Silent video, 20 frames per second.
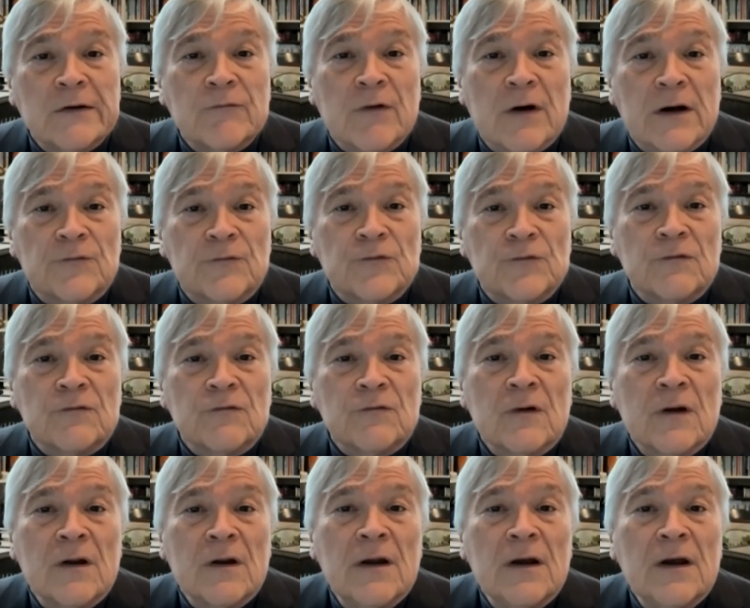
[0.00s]
crisis,
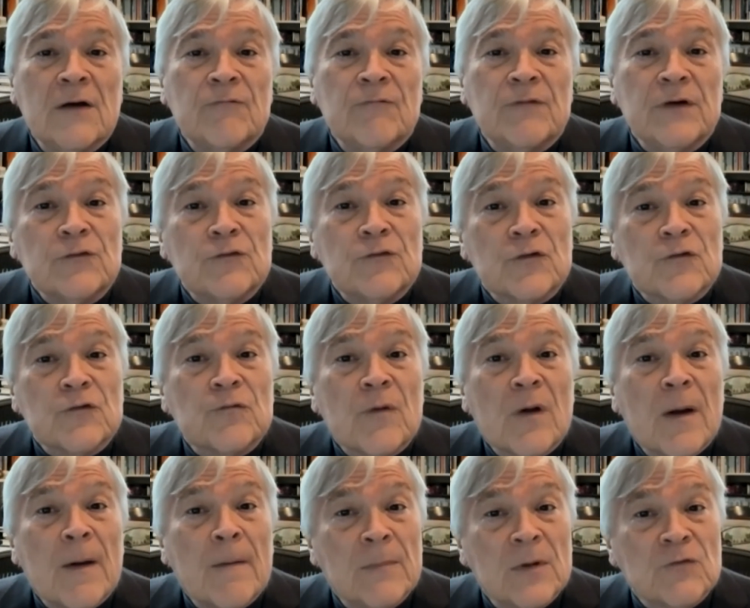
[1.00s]
features
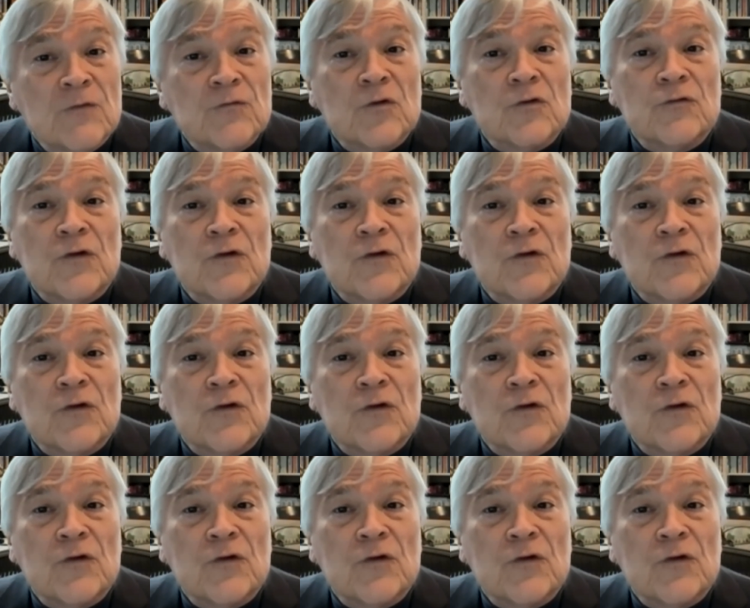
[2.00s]
Mr.